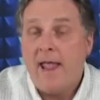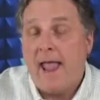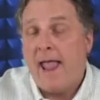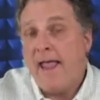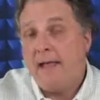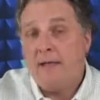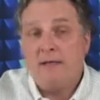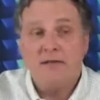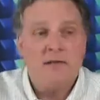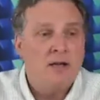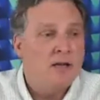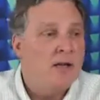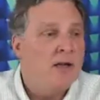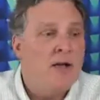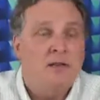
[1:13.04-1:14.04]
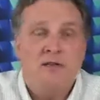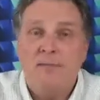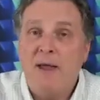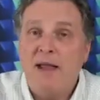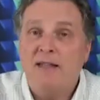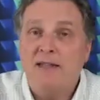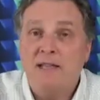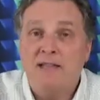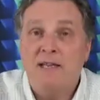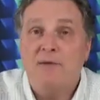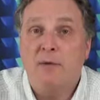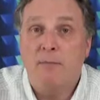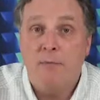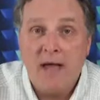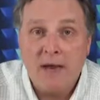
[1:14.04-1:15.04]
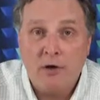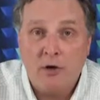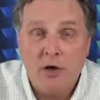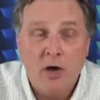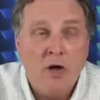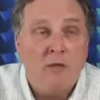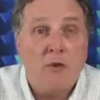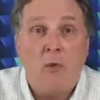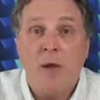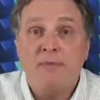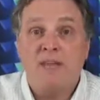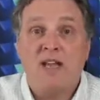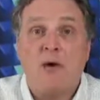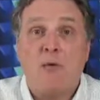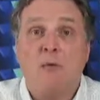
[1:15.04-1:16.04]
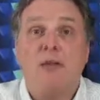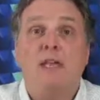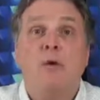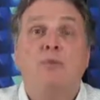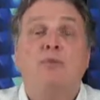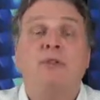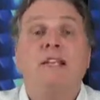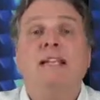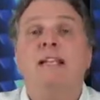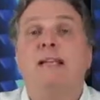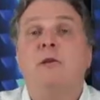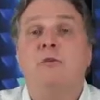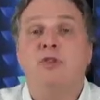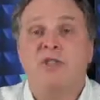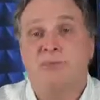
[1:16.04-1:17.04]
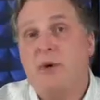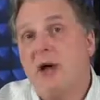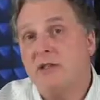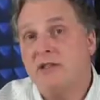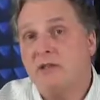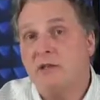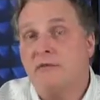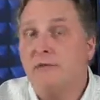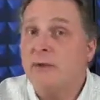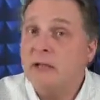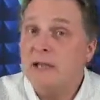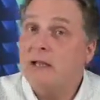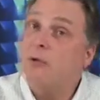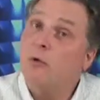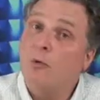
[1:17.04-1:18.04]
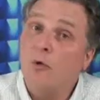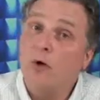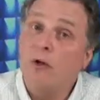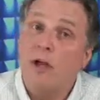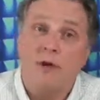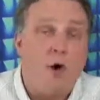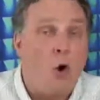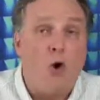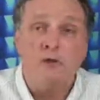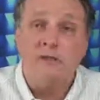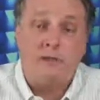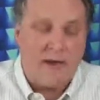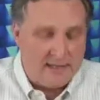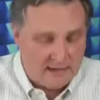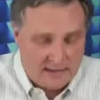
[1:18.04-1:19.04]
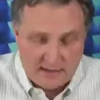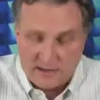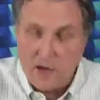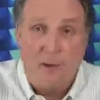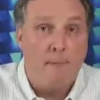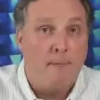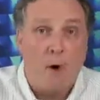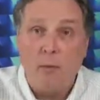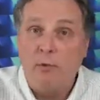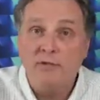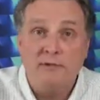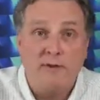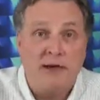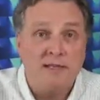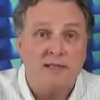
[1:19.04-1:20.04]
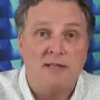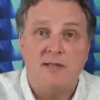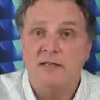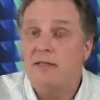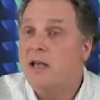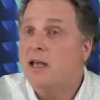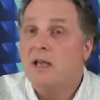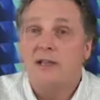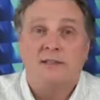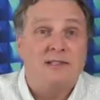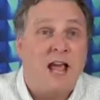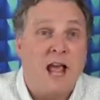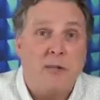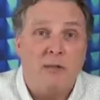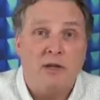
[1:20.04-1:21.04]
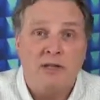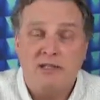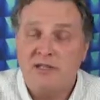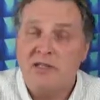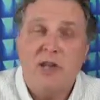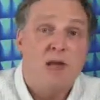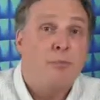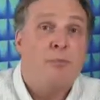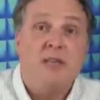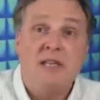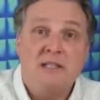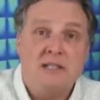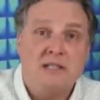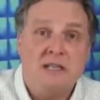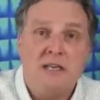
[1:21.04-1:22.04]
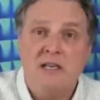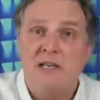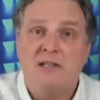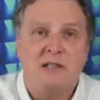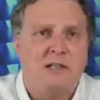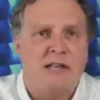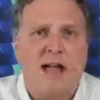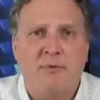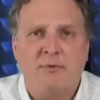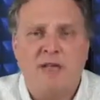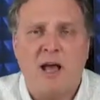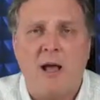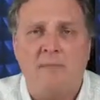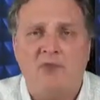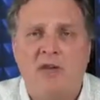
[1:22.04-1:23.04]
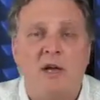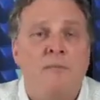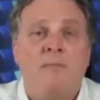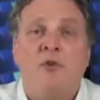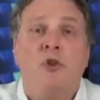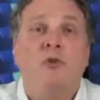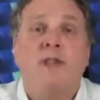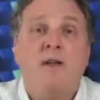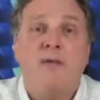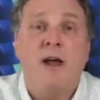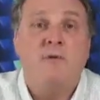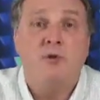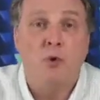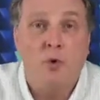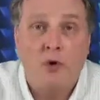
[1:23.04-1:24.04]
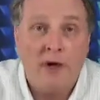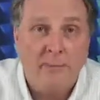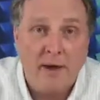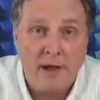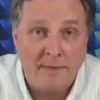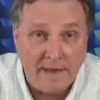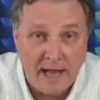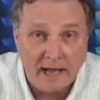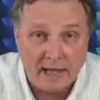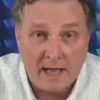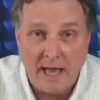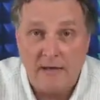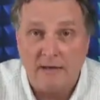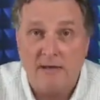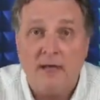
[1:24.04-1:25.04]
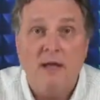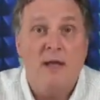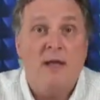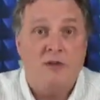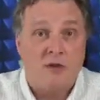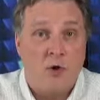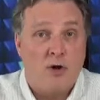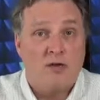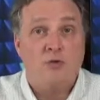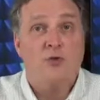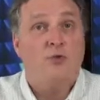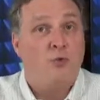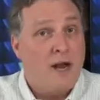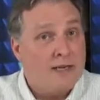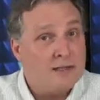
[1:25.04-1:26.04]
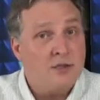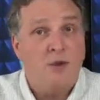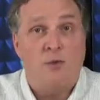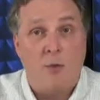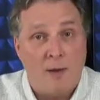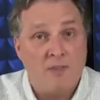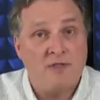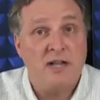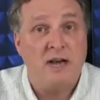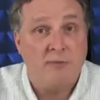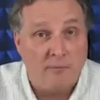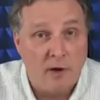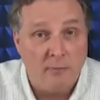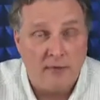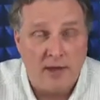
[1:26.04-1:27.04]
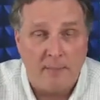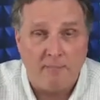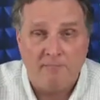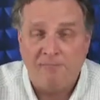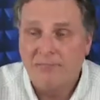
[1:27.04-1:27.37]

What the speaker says: And to make things even better, the website will be completely responsive, meaning it will work on all devices, mobile devices, tablets, PCs, laptops. You'll never have to worry about that again as long as you rent your website from them.